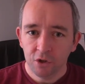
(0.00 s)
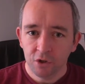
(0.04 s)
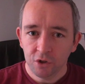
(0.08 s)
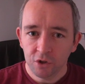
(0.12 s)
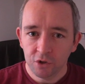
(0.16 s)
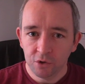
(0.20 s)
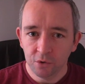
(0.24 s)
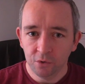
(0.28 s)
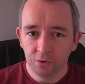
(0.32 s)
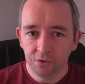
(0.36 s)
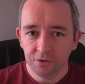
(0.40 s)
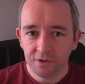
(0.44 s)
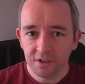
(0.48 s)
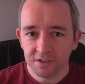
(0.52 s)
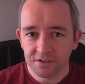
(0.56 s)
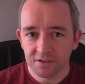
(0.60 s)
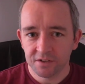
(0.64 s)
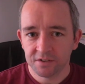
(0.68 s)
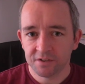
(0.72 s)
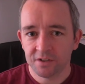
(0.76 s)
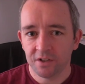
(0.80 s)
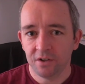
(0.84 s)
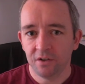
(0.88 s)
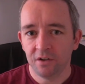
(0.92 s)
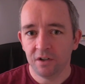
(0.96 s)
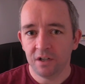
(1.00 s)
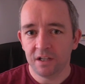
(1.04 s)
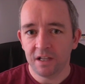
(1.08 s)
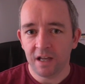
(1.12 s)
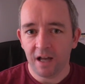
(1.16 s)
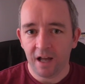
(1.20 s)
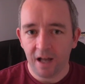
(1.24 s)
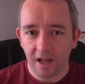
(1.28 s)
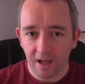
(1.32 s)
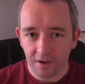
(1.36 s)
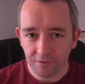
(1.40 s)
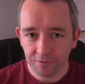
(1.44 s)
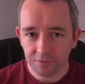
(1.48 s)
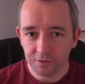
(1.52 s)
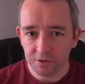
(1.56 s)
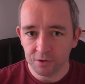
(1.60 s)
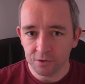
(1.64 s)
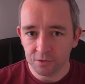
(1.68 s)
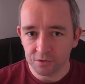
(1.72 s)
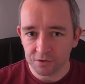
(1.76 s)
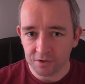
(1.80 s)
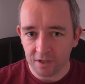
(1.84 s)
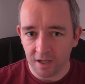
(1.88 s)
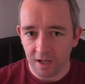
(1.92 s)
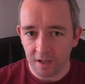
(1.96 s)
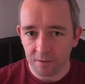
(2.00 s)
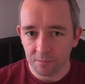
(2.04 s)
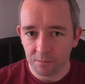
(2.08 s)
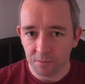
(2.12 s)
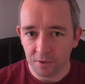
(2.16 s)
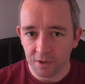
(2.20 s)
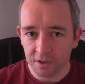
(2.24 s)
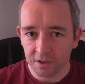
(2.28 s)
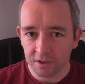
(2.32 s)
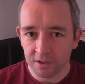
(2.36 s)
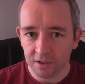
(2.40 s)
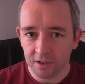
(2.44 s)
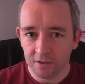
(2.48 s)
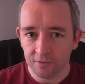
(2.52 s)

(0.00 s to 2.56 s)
You don't necessarily have to use the handbrake